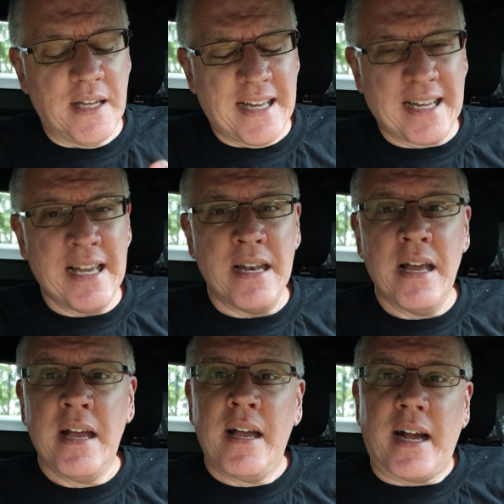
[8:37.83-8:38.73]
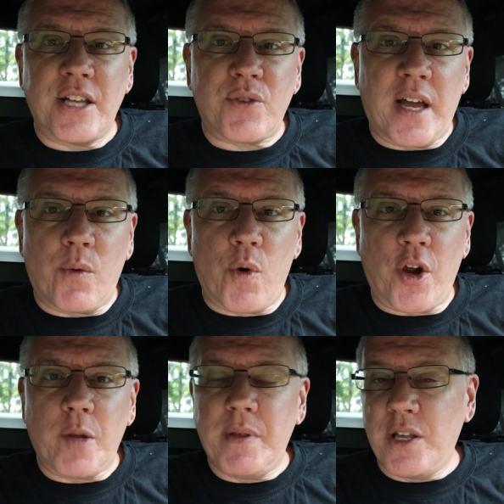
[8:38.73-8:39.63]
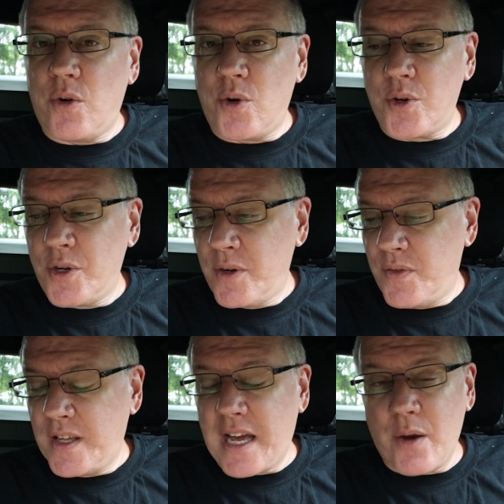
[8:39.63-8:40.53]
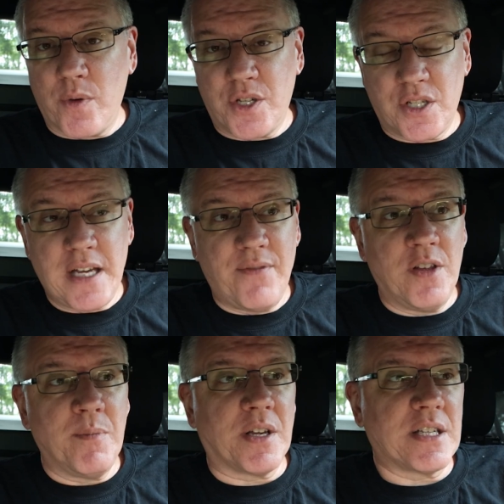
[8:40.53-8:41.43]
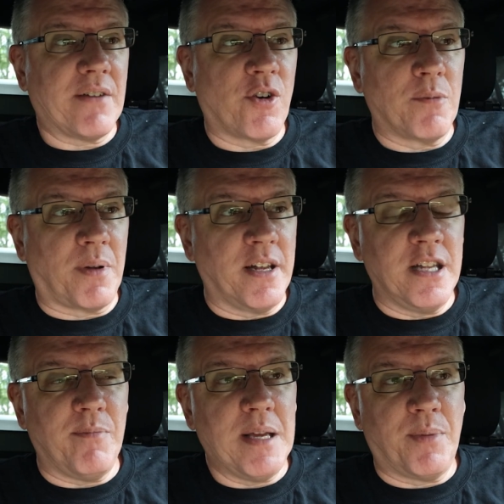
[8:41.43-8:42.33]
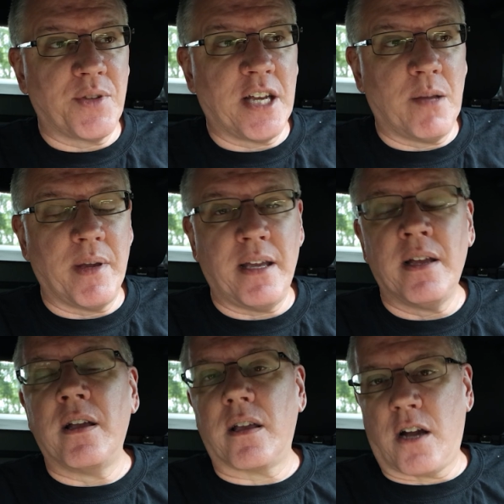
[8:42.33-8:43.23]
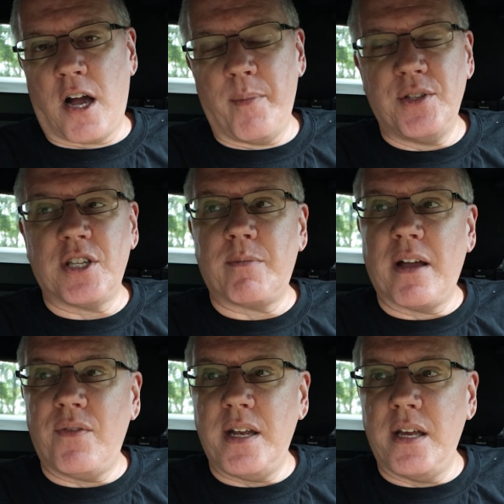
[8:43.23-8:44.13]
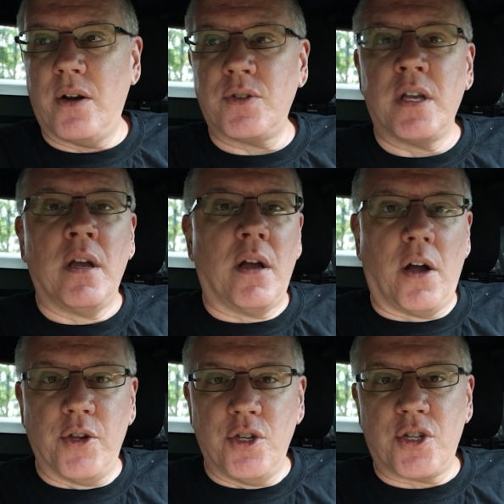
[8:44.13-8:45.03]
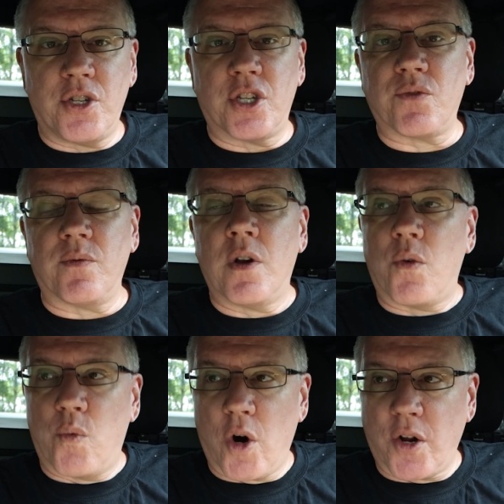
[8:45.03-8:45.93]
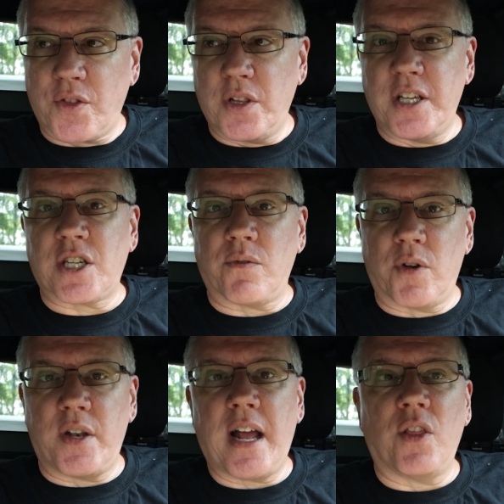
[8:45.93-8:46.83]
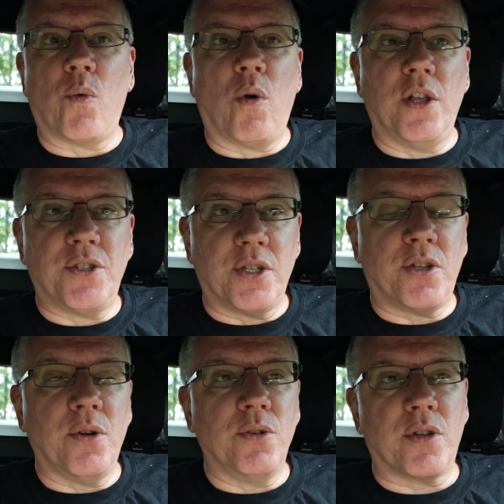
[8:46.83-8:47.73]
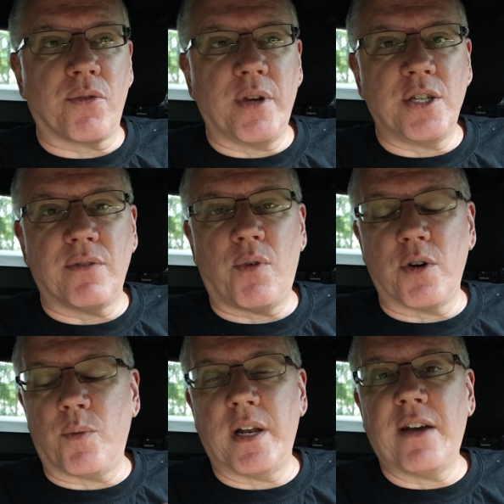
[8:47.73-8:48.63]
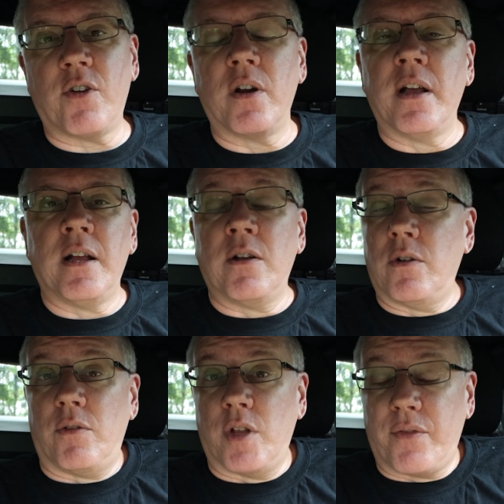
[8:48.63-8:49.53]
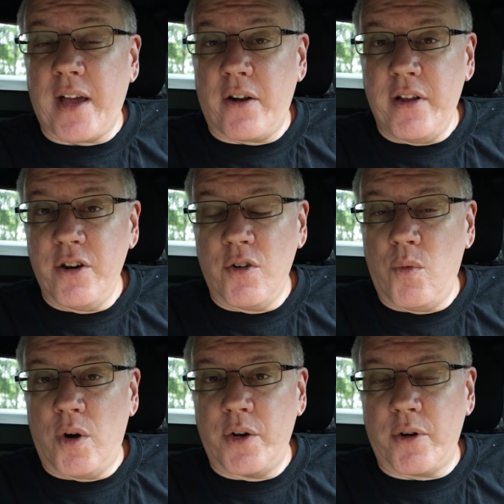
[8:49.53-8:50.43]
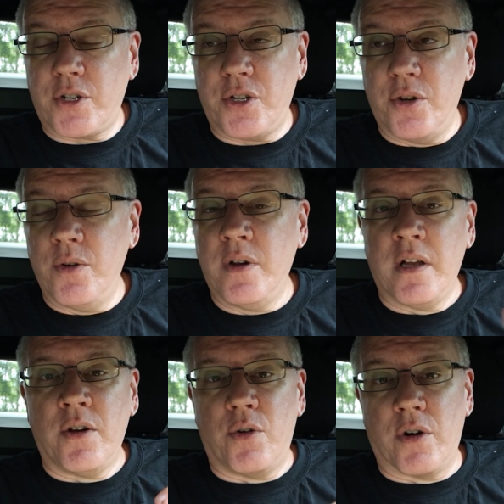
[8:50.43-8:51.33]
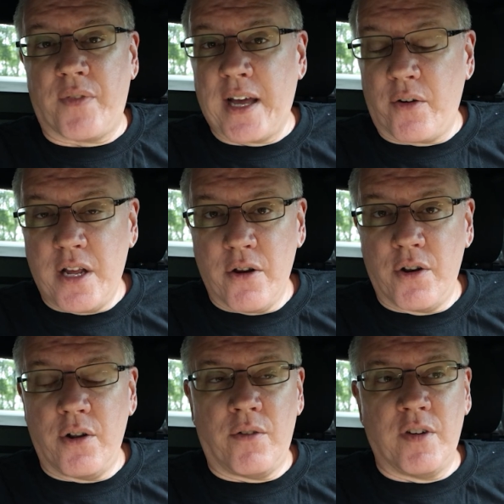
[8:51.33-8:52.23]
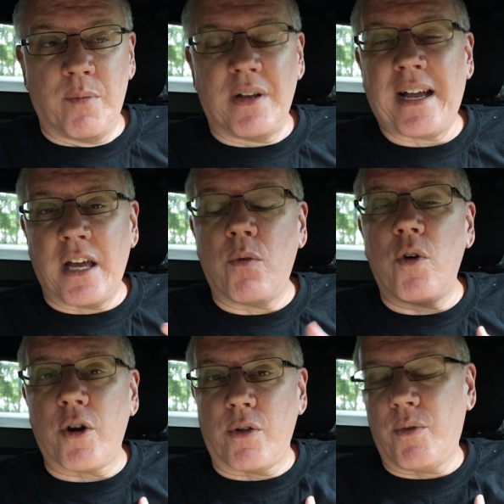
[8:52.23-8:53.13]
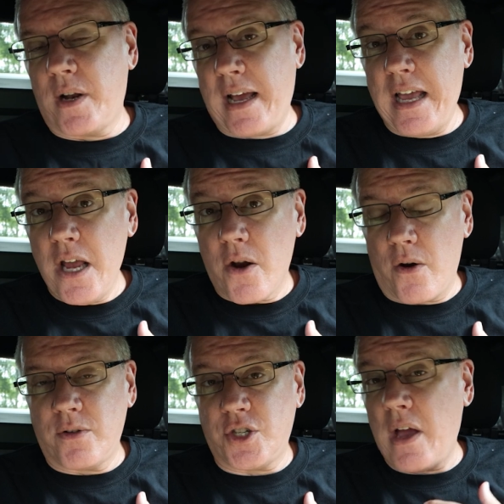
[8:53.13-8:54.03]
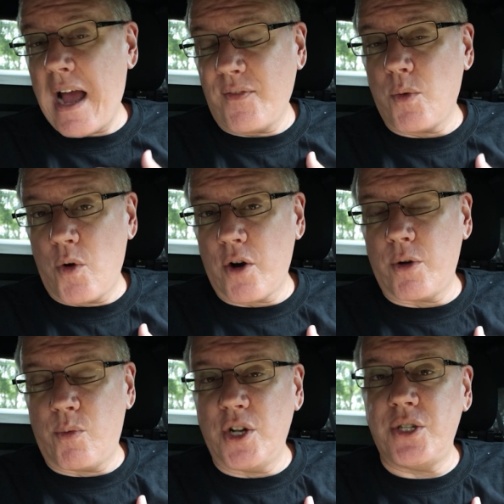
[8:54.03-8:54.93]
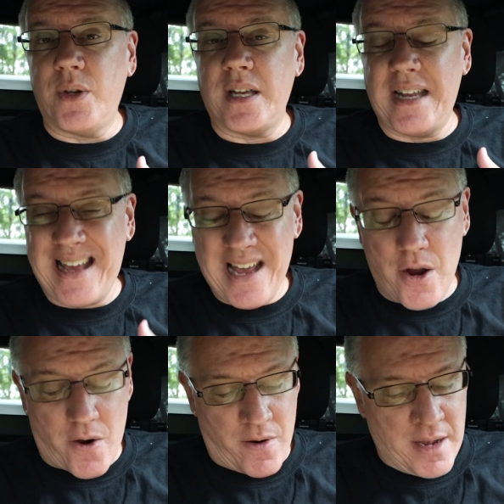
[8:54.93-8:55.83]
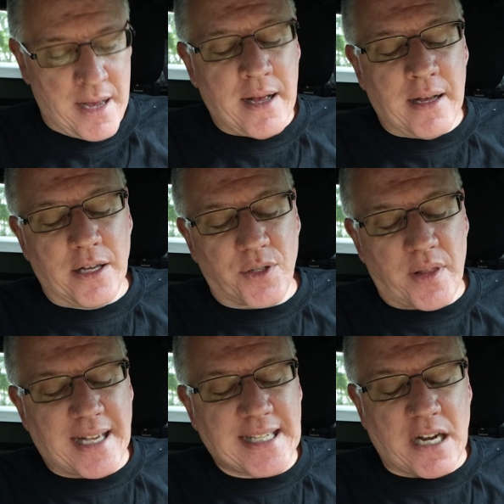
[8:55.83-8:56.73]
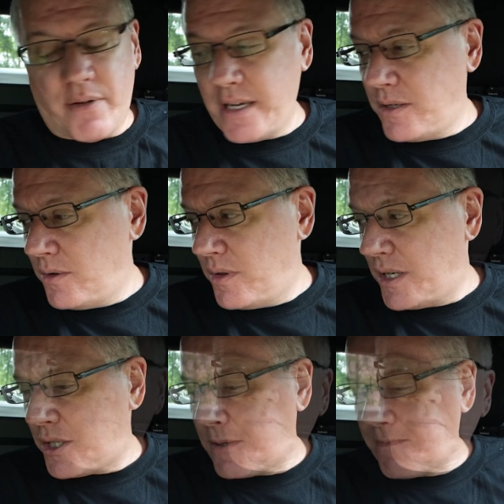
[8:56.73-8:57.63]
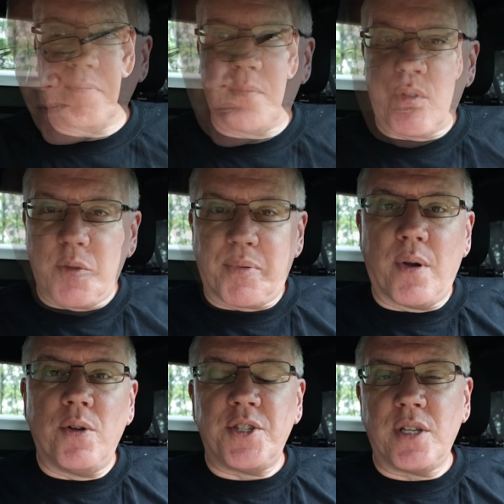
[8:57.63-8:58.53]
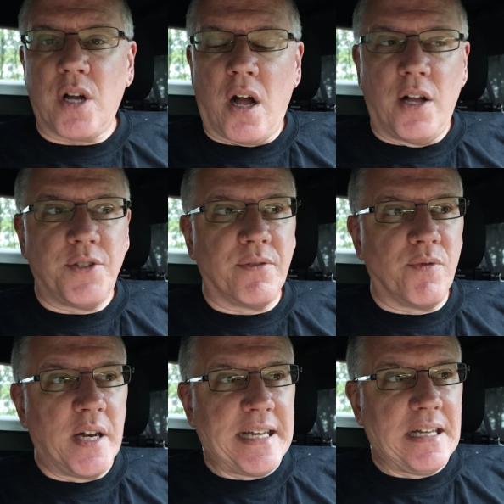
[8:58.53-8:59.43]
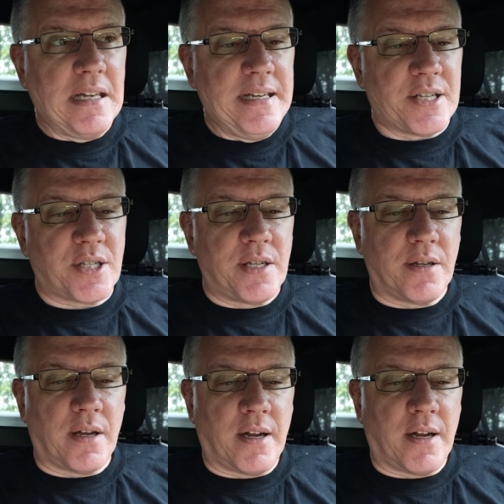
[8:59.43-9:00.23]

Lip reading: And again, I try to work them in the order that I receive them, because I've heard plenty of people tell me, comments in my videos, oh, you should just work the list and run down the 1s, the 2s, the 3s, the 4s, whatever. Well, if I don't hear a 1 or a 2, or if I don't hear a November, I got to work with what I hear. So you have to work with what you can hear. And so that's how I do this. The pros and cons of running a list.